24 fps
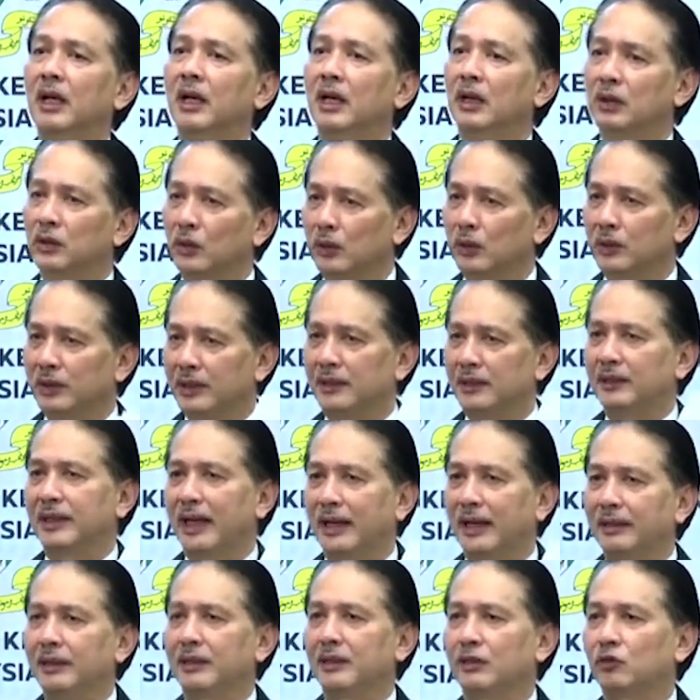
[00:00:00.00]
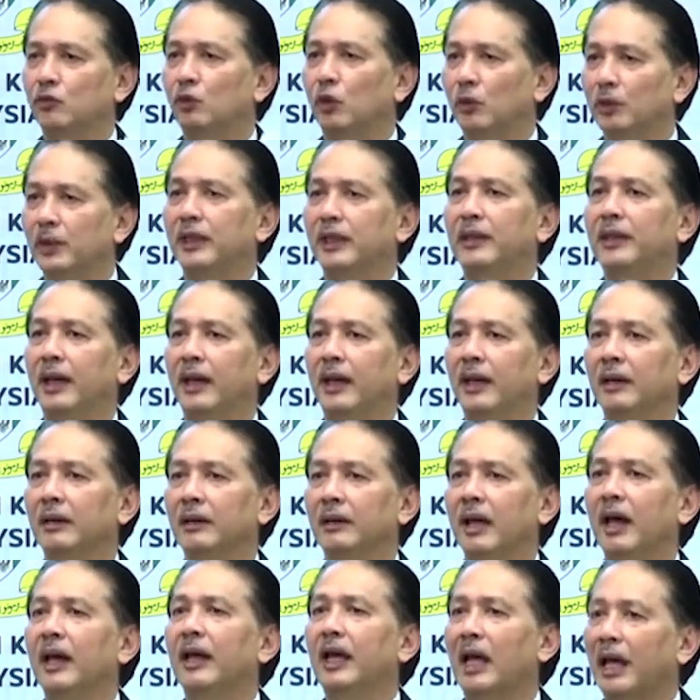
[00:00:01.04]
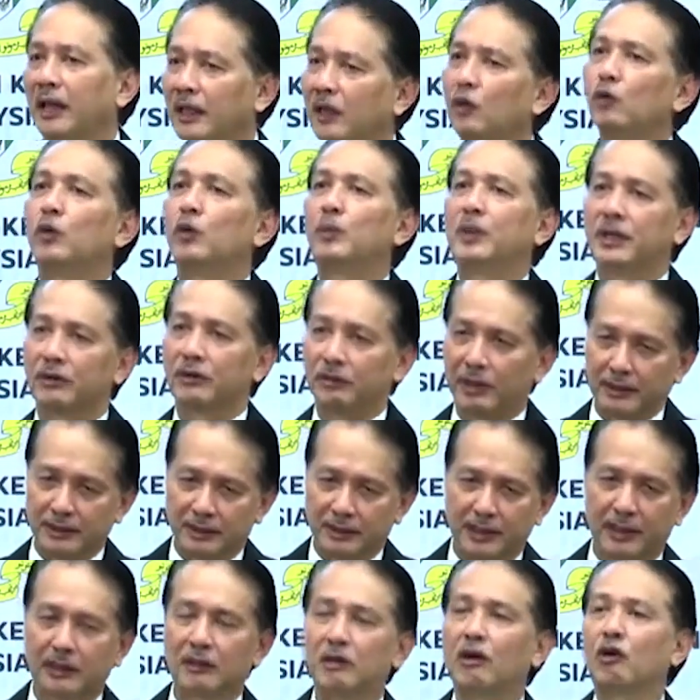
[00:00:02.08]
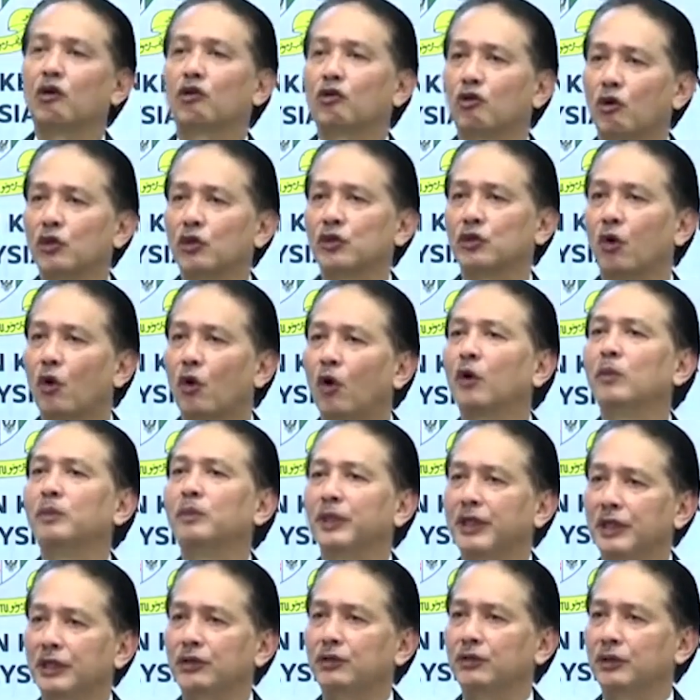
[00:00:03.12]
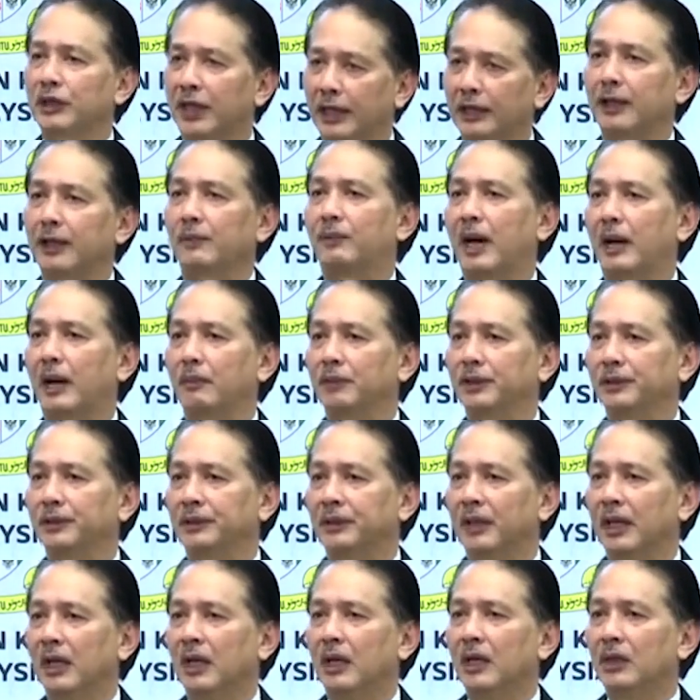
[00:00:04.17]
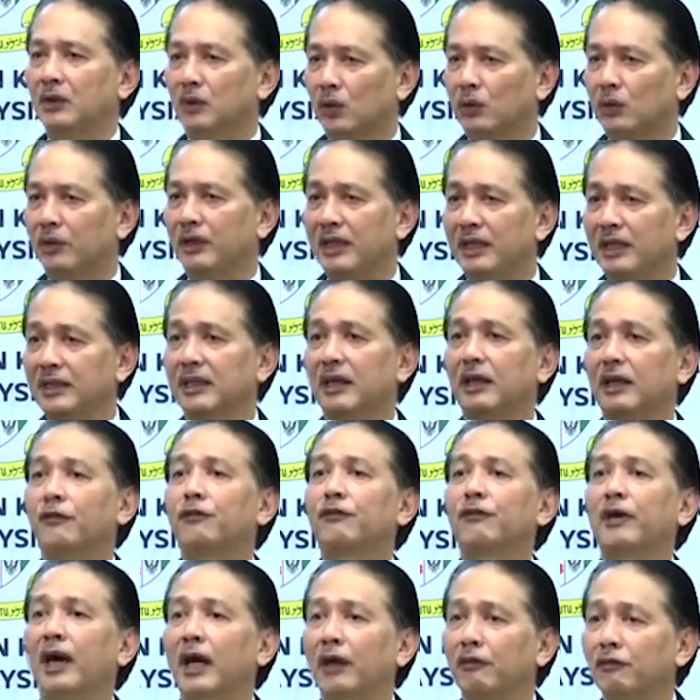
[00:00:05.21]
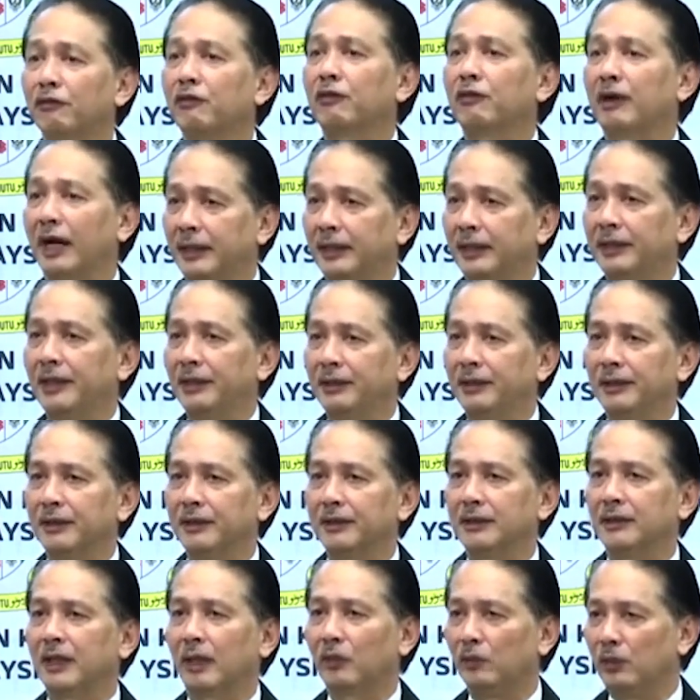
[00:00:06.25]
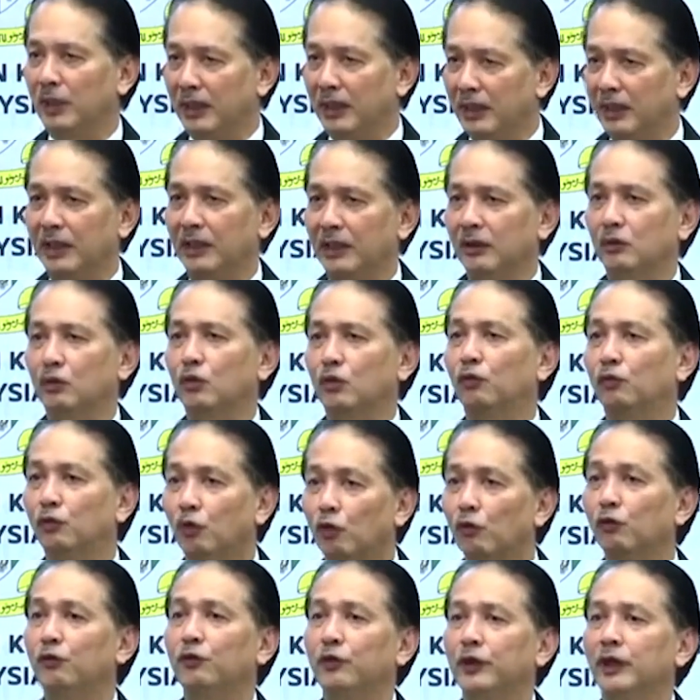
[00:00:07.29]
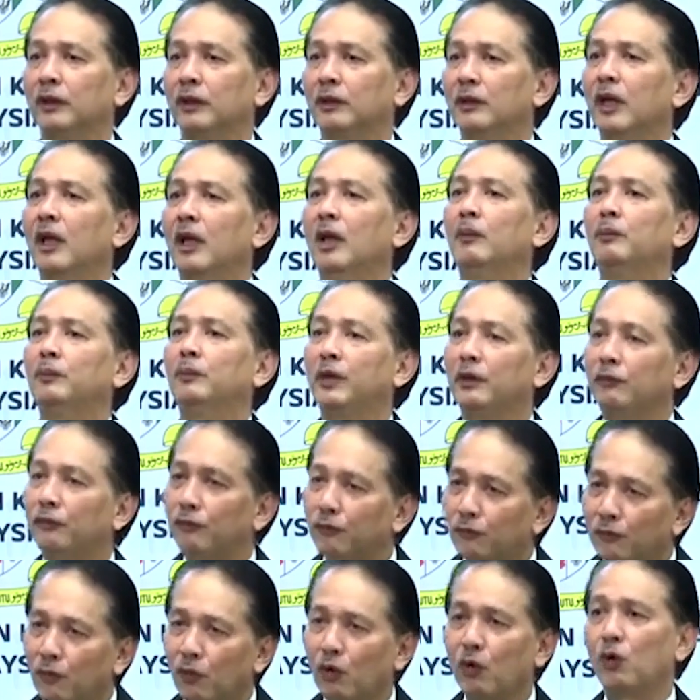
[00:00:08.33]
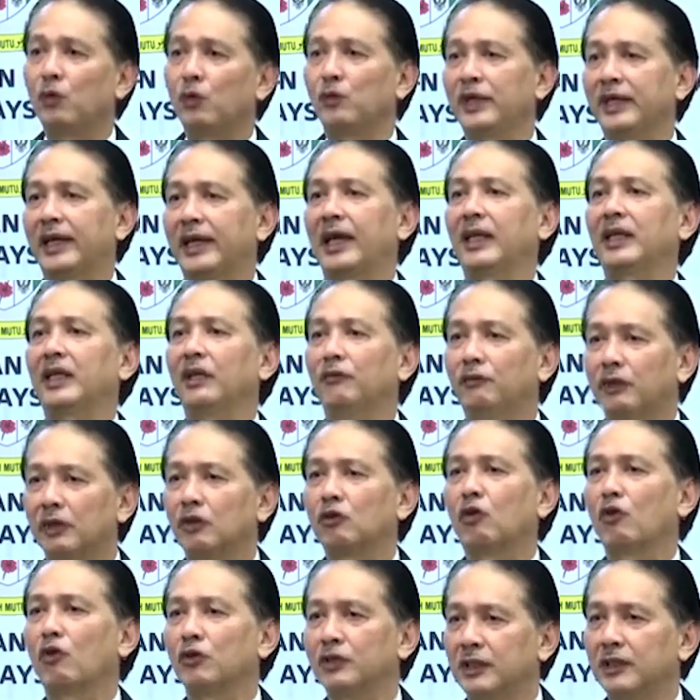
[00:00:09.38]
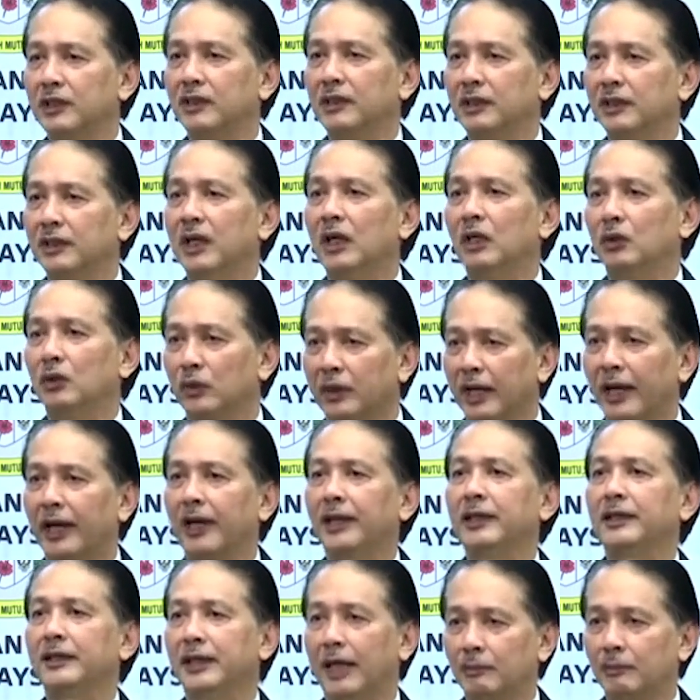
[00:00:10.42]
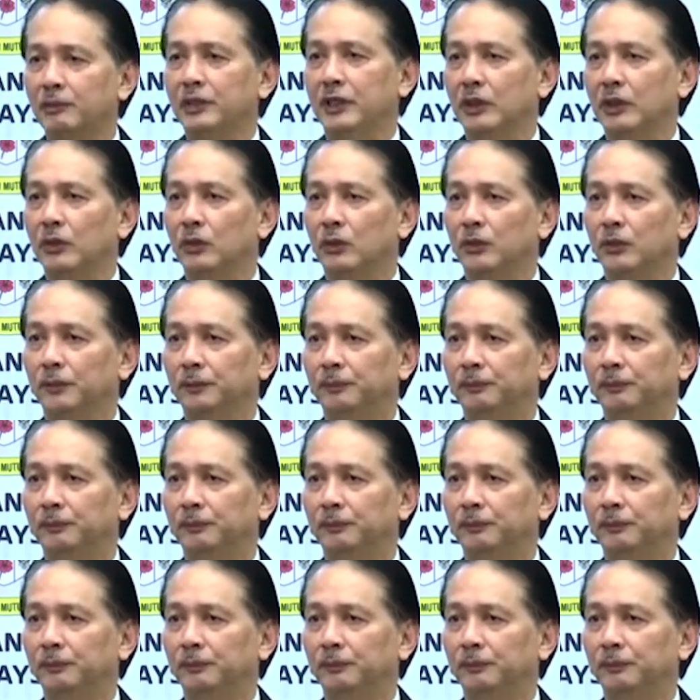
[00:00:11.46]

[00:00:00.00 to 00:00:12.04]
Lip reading: So these standards will be there, and it will be transcend across all ministry and departments. So these are the five criteria that we need to fulfill before we can even consider to end the MCO.